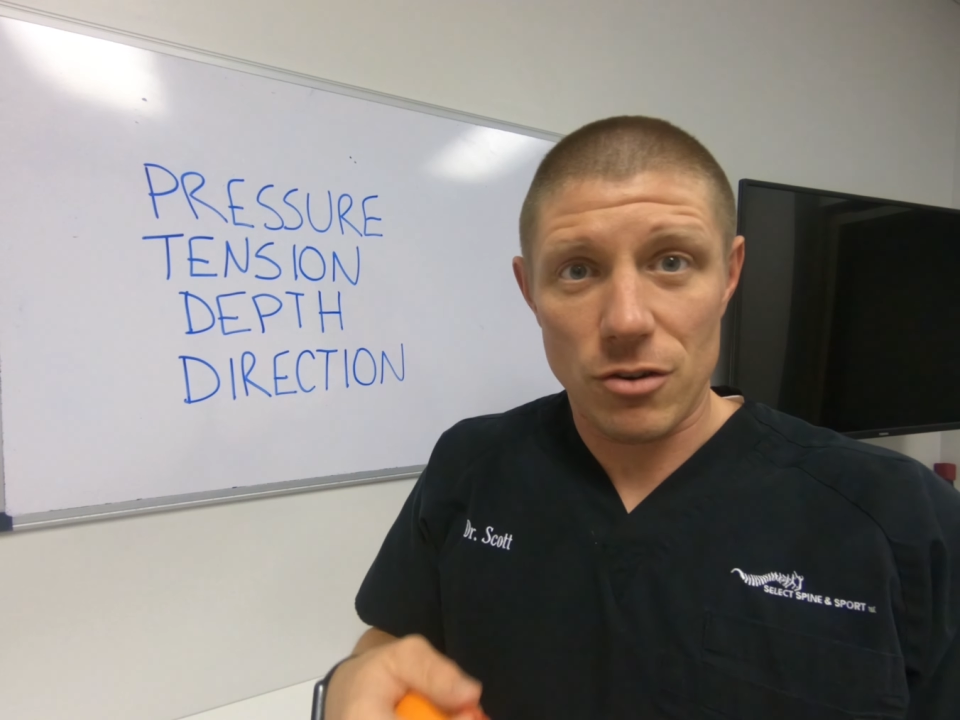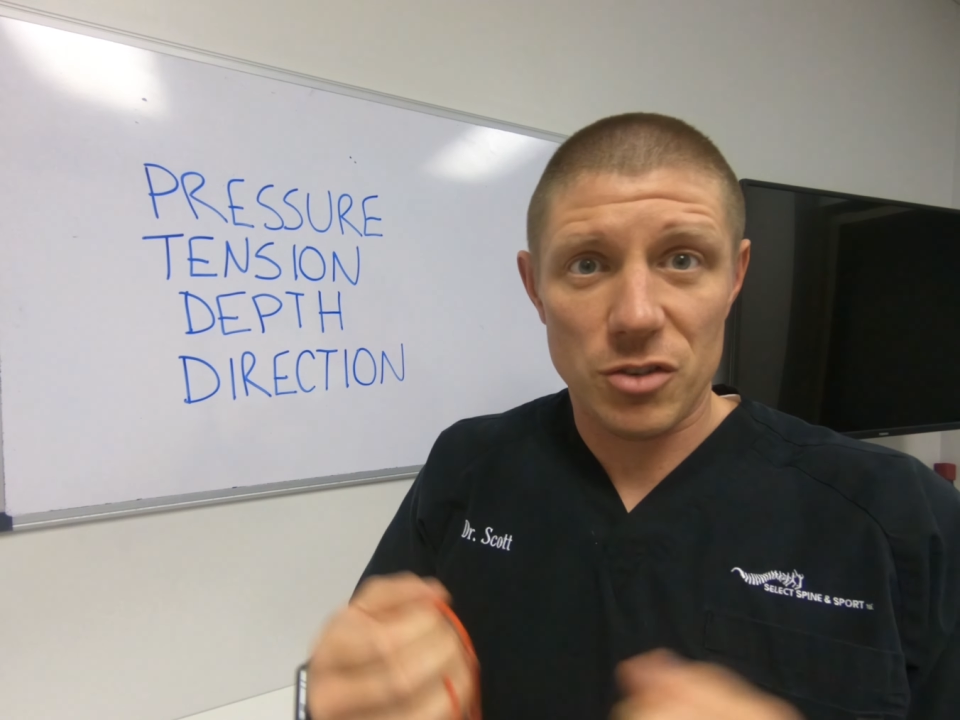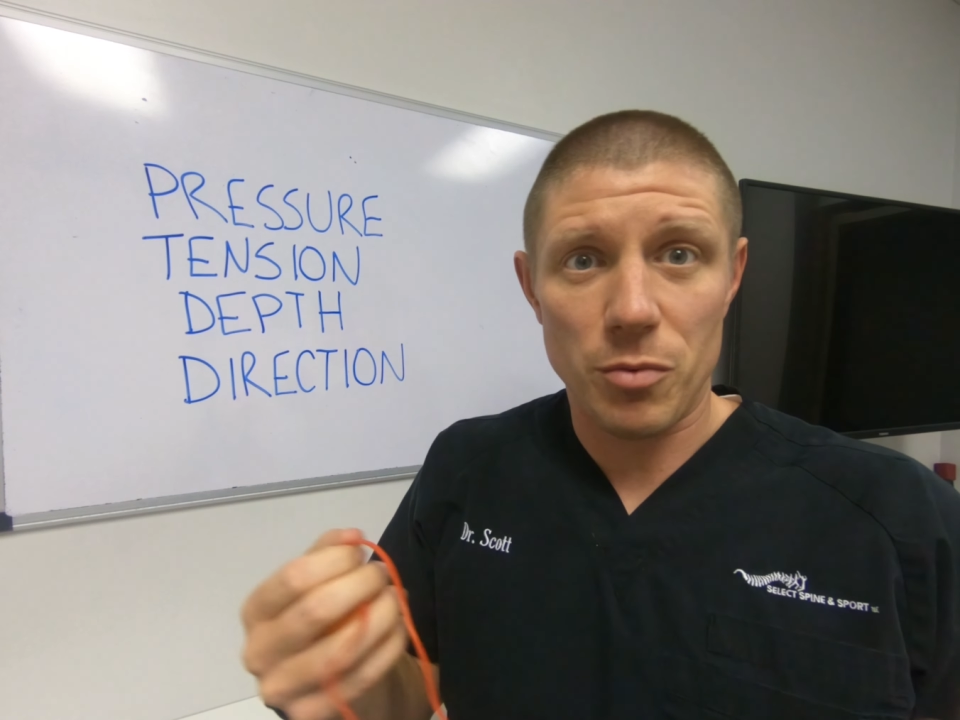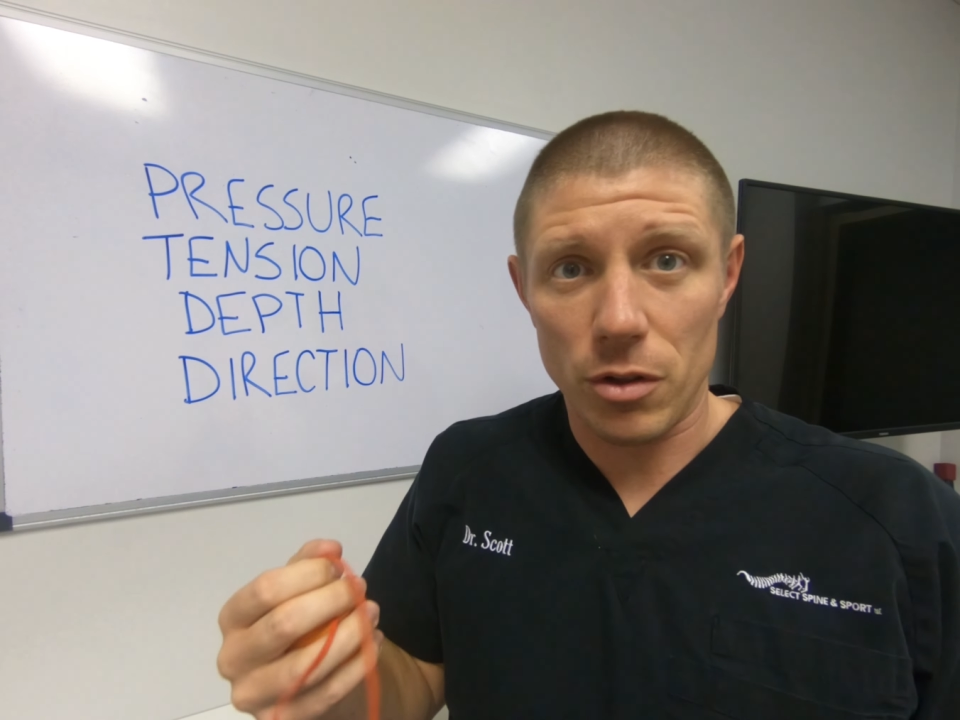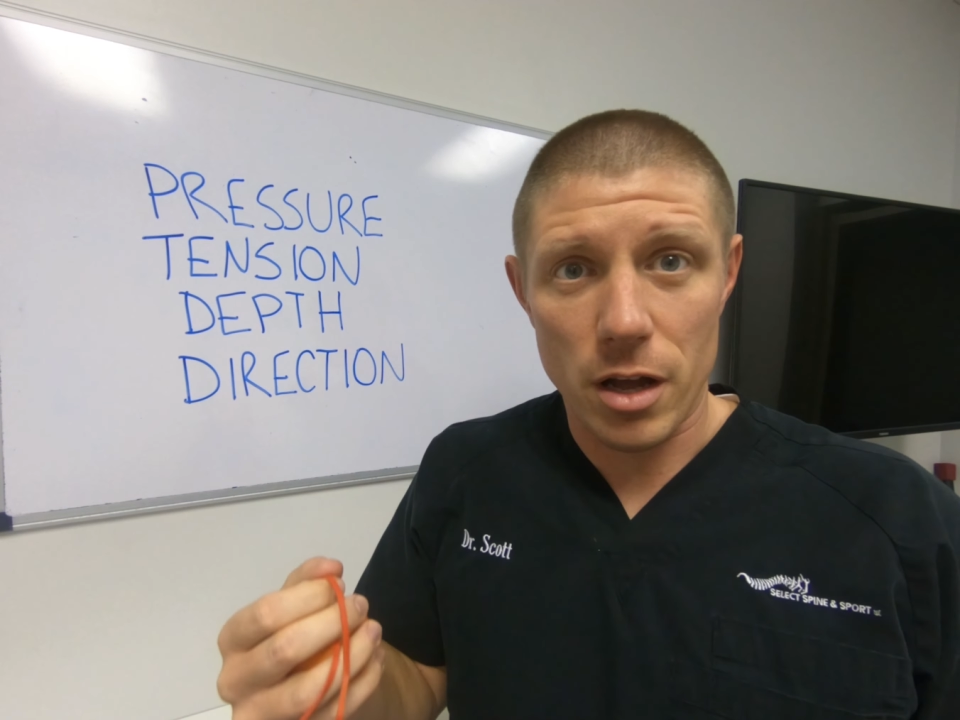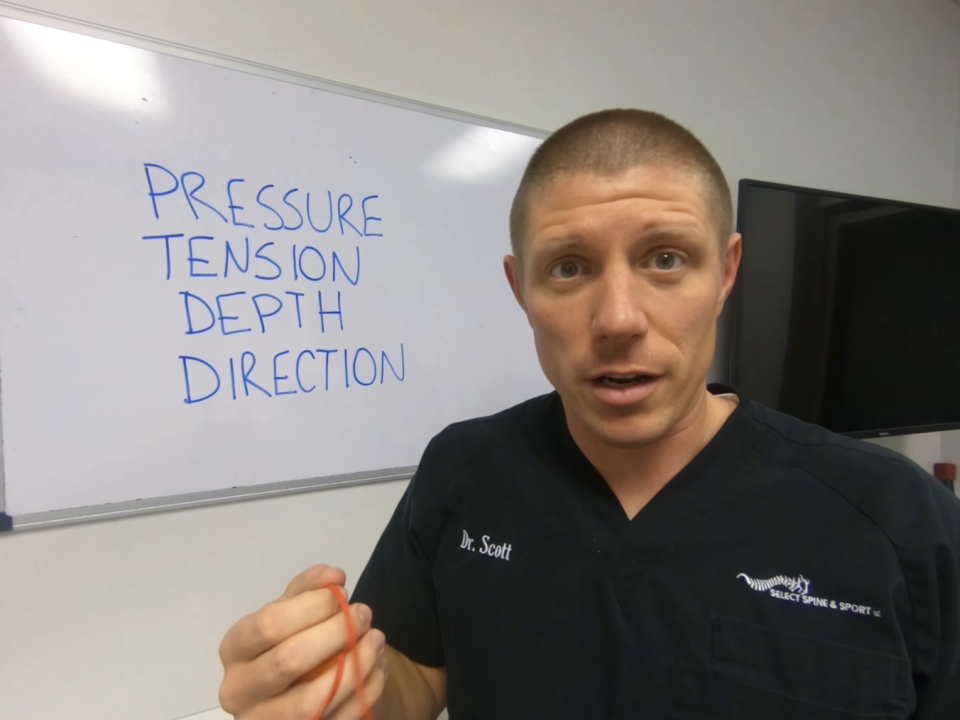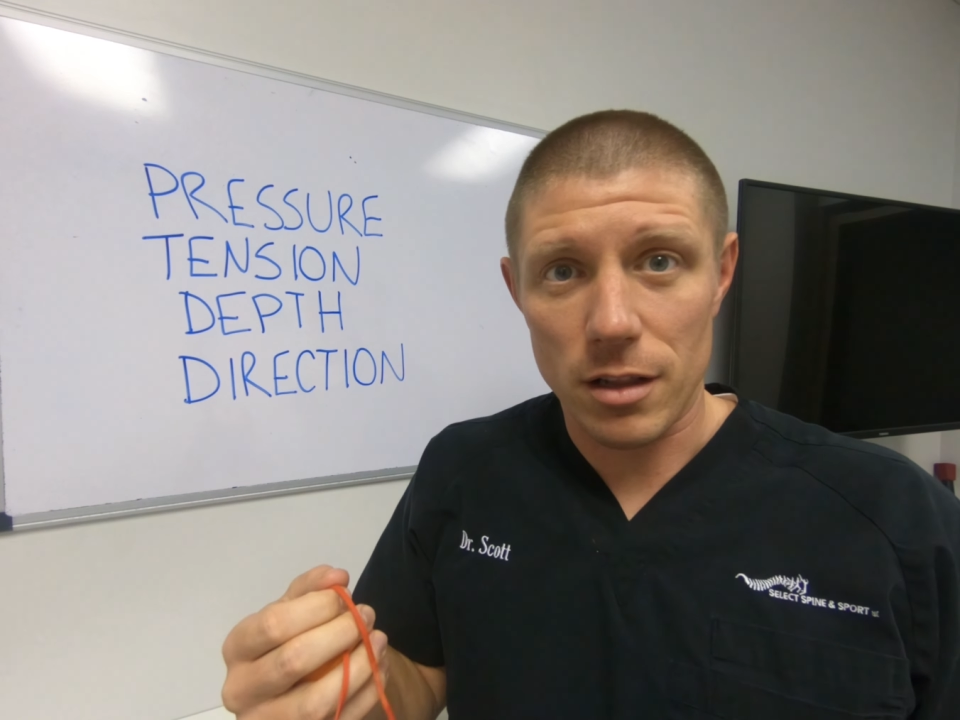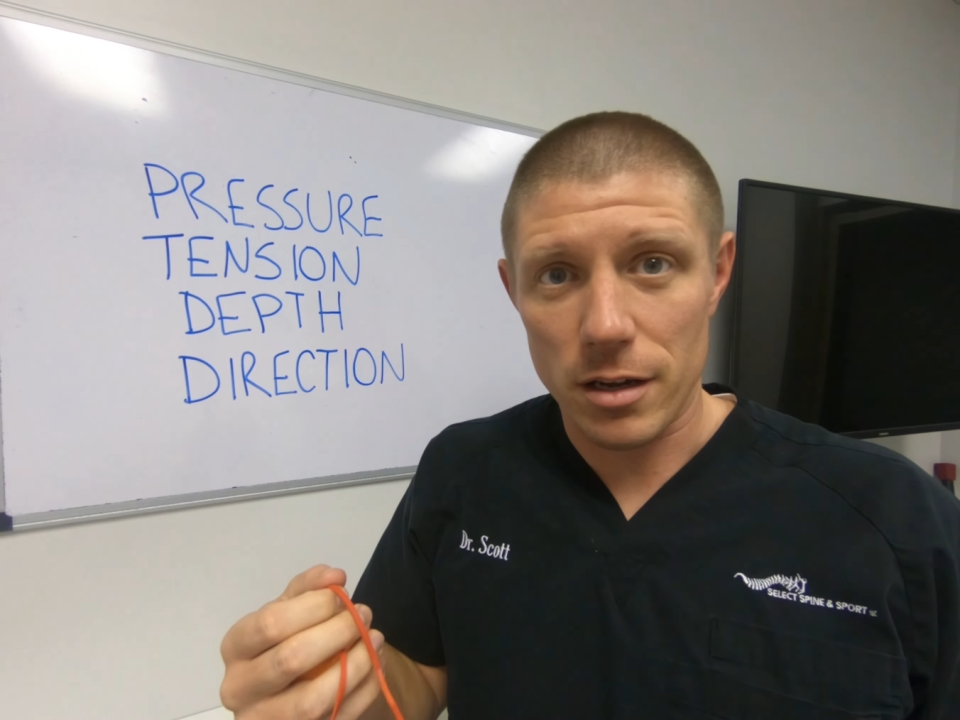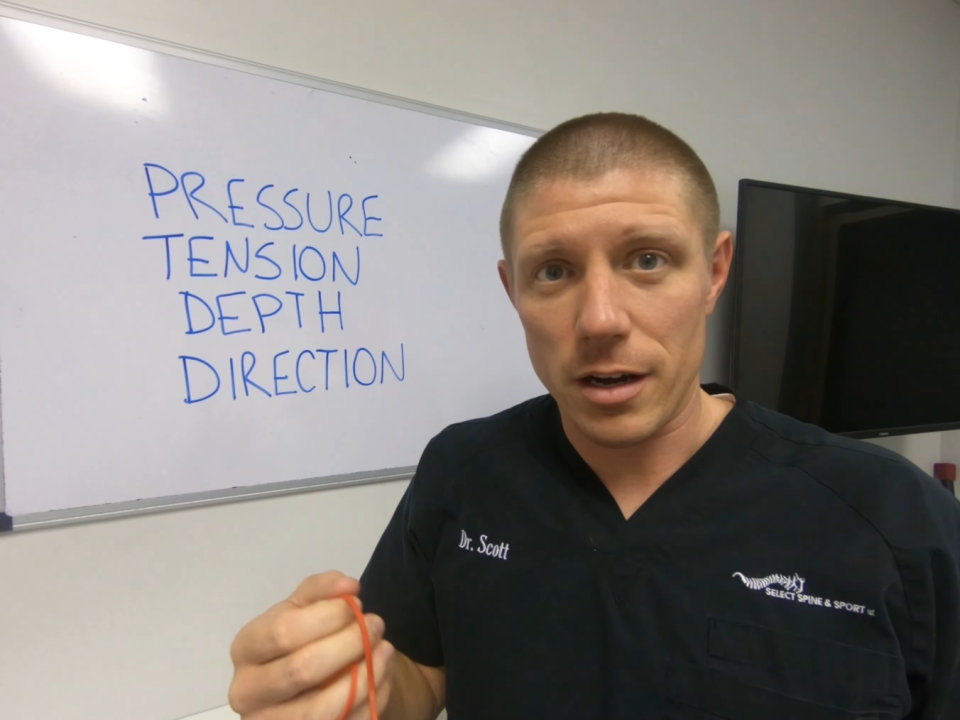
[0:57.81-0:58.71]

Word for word: You just pull on it long